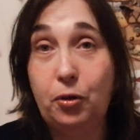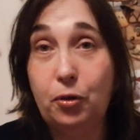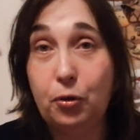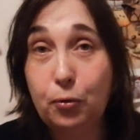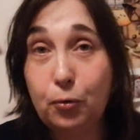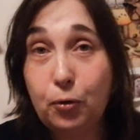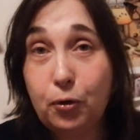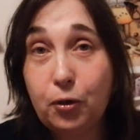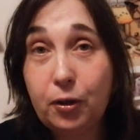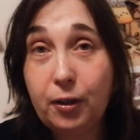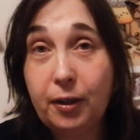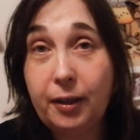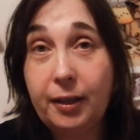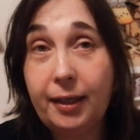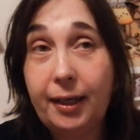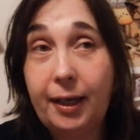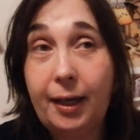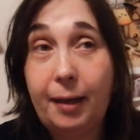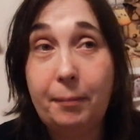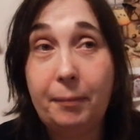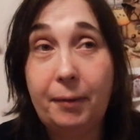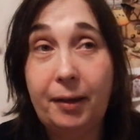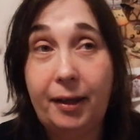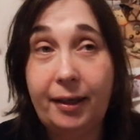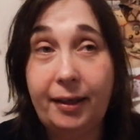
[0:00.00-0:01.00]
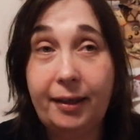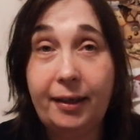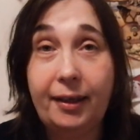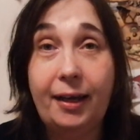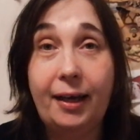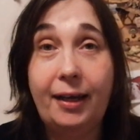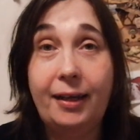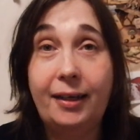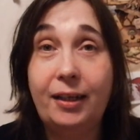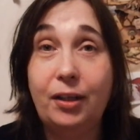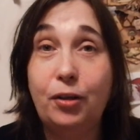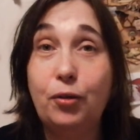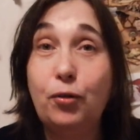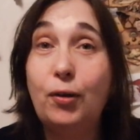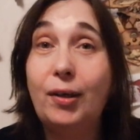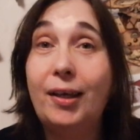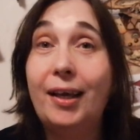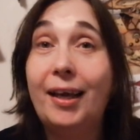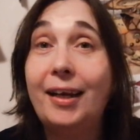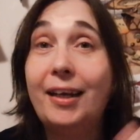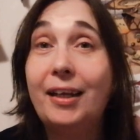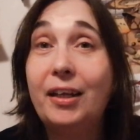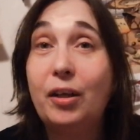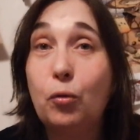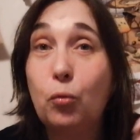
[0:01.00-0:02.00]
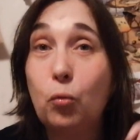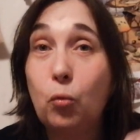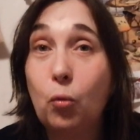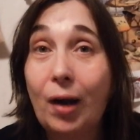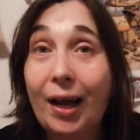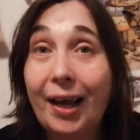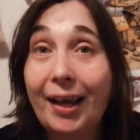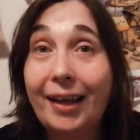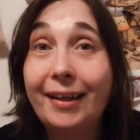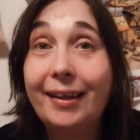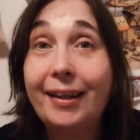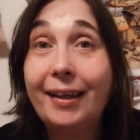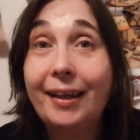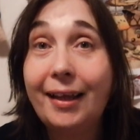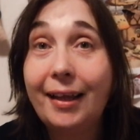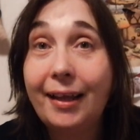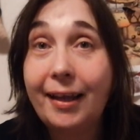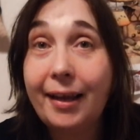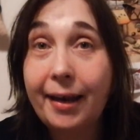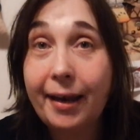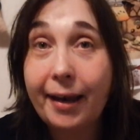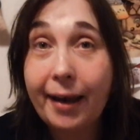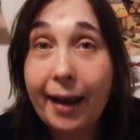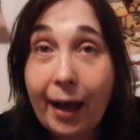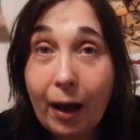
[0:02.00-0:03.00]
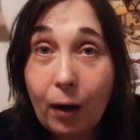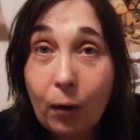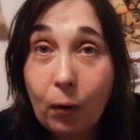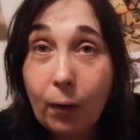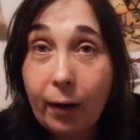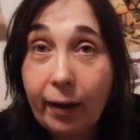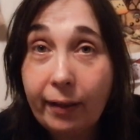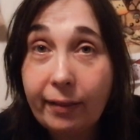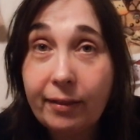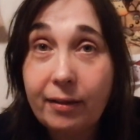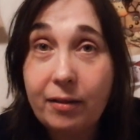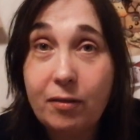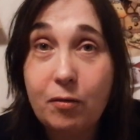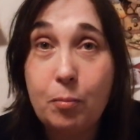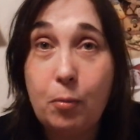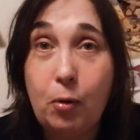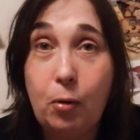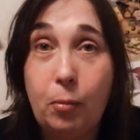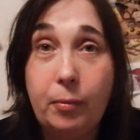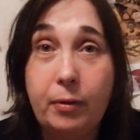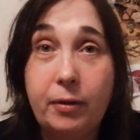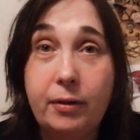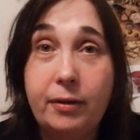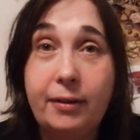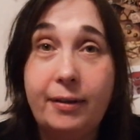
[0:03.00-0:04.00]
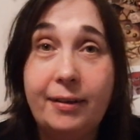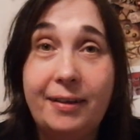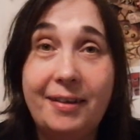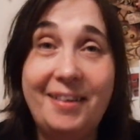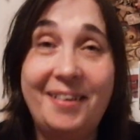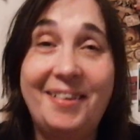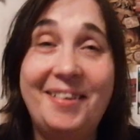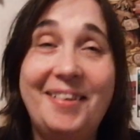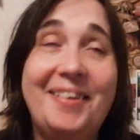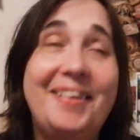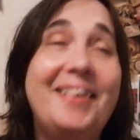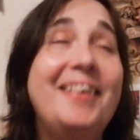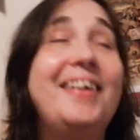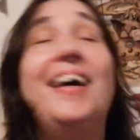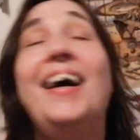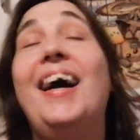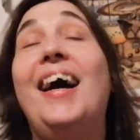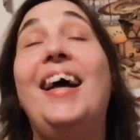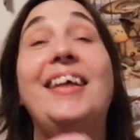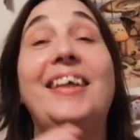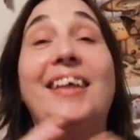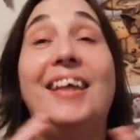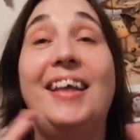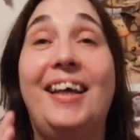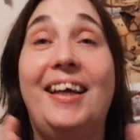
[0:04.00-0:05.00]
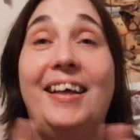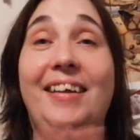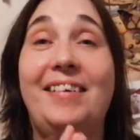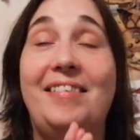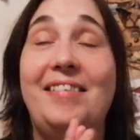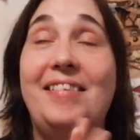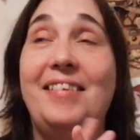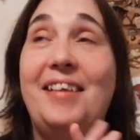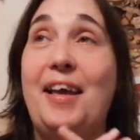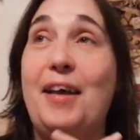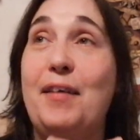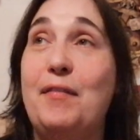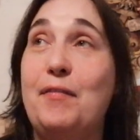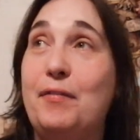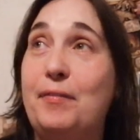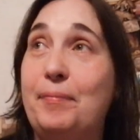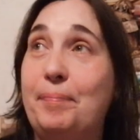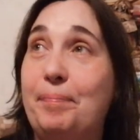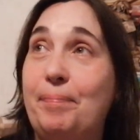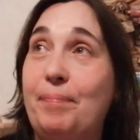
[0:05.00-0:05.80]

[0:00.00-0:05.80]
usually I'm like, I need to get it right. And now at this moment, I can't save.